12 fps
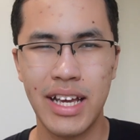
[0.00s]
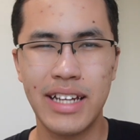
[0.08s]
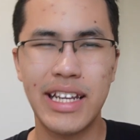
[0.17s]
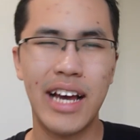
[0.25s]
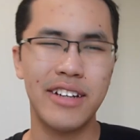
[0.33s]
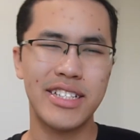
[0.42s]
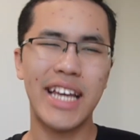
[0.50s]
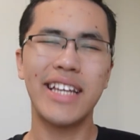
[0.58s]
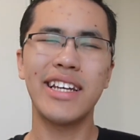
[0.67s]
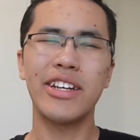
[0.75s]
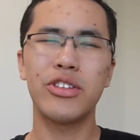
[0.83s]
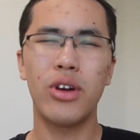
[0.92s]
Now,
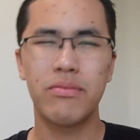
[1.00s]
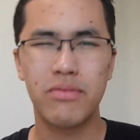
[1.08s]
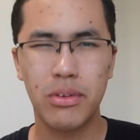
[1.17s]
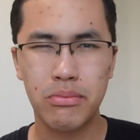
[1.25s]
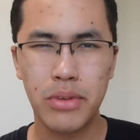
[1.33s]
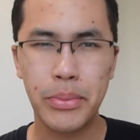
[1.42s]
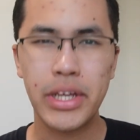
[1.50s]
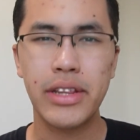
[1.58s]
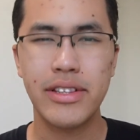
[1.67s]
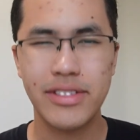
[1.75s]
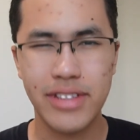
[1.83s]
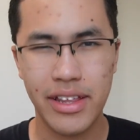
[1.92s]
taking a note from
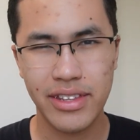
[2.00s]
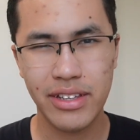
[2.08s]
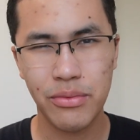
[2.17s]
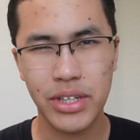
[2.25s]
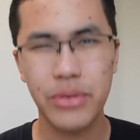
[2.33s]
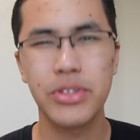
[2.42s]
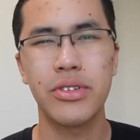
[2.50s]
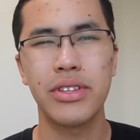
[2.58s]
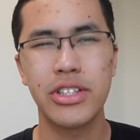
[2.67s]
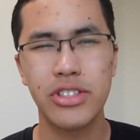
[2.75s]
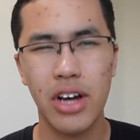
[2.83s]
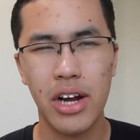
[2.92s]
Ramit Sethi when he was on the
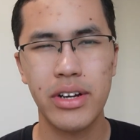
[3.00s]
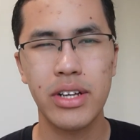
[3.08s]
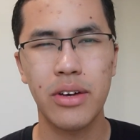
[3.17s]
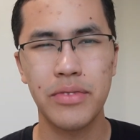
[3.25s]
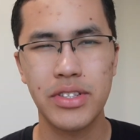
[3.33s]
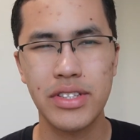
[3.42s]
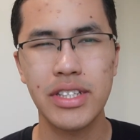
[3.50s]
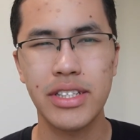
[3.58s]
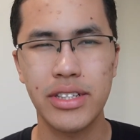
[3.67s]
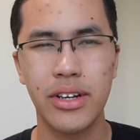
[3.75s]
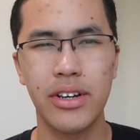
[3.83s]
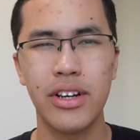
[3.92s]
diary of a
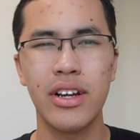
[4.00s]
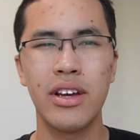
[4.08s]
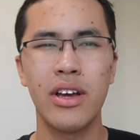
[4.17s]
CEO,